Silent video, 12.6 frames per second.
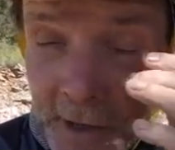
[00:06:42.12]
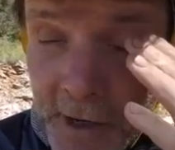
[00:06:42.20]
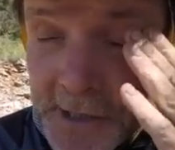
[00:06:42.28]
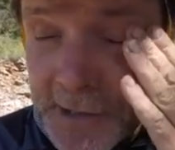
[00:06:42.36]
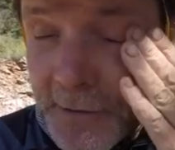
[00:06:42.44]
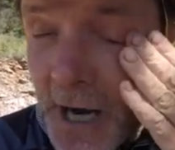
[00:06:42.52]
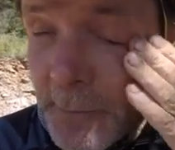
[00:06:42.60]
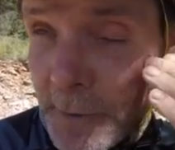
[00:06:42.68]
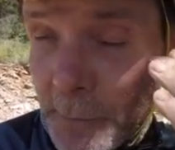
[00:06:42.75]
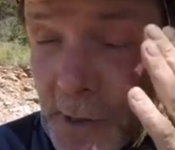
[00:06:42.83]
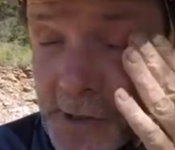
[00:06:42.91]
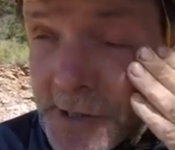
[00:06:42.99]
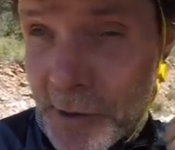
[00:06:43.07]
guys around me
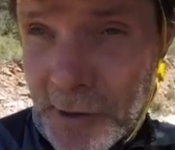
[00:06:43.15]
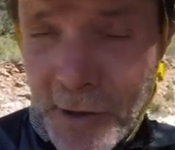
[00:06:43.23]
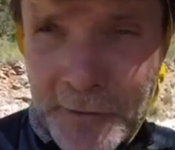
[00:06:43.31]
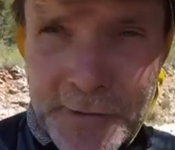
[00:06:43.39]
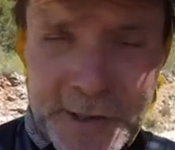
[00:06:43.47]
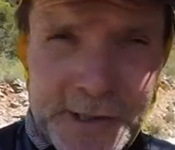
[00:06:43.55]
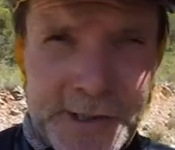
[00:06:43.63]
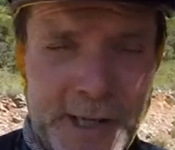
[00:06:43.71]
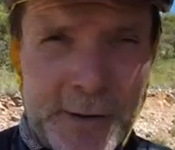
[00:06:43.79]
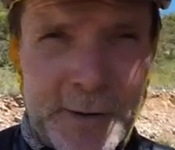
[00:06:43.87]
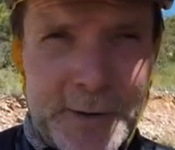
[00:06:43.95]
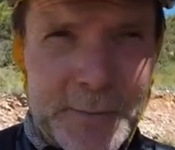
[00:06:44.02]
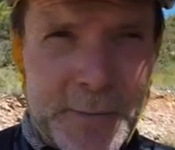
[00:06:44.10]
weren't so confident,
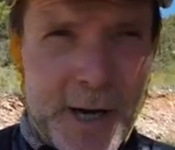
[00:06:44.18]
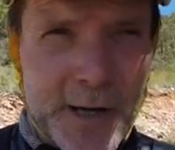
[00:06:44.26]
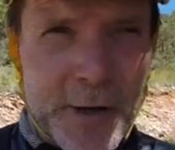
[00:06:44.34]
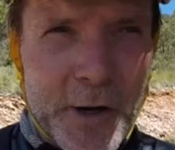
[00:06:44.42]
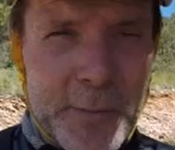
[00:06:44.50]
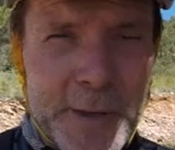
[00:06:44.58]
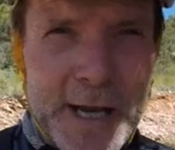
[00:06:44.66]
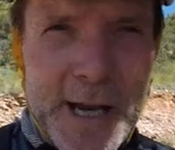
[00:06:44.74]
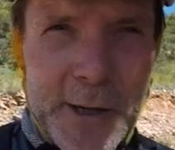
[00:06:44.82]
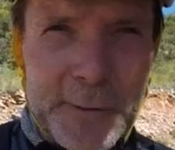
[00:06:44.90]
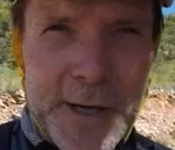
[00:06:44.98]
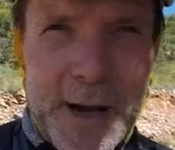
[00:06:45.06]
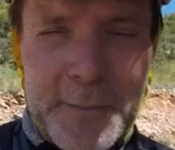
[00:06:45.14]
so I got a bit
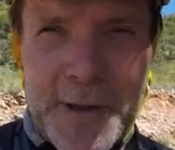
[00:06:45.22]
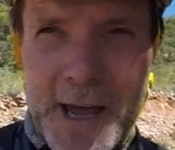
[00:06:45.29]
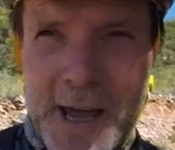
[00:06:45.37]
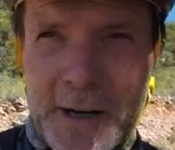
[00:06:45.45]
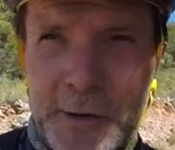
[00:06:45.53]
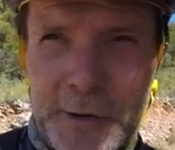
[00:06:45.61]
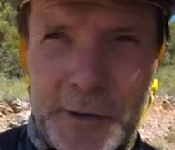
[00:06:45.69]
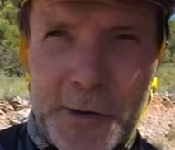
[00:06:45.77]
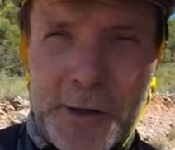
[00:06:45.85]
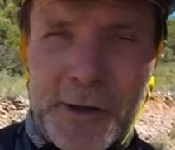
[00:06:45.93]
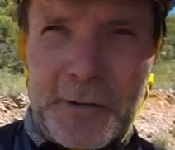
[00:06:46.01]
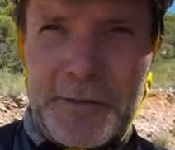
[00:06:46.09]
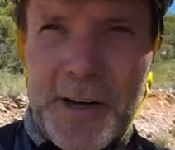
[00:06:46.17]
held up there. I could have gone a
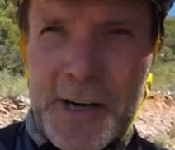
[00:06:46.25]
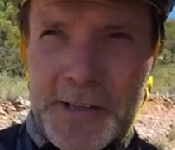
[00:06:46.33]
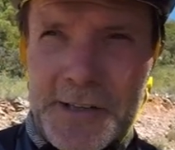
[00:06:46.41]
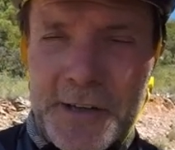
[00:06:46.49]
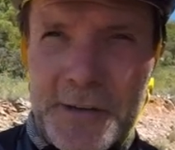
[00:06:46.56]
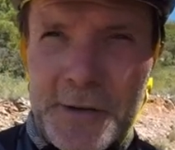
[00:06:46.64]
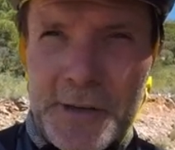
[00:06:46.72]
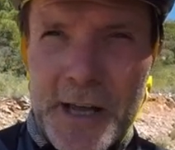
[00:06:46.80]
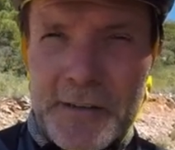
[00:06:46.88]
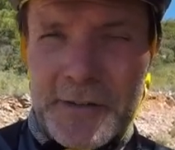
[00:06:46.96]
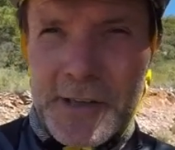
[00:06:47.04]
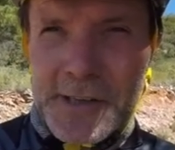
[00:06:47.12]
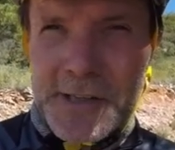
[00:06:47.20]
lot faster through that
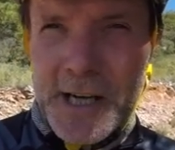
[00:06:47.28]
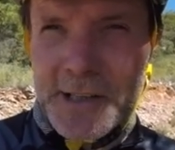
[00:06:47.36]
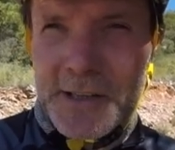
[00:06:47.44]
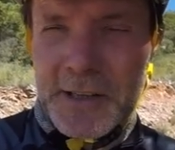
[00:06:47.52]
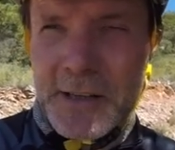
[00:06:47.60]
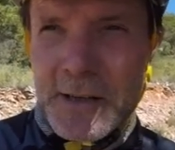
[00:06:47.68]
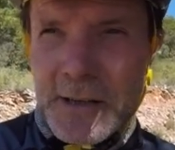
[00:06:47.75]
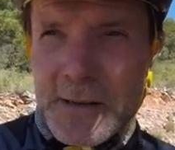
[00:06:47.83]
first section,